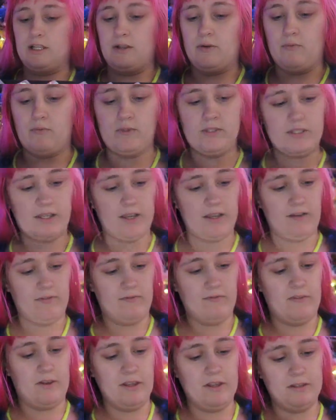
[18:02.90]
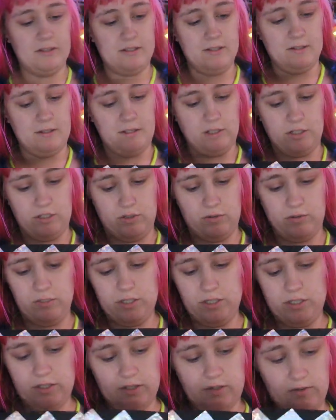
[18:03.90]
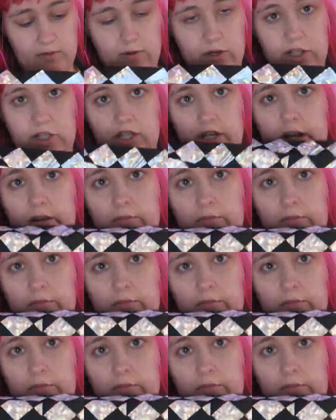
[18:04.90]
like, once I can fit into these shorts, which,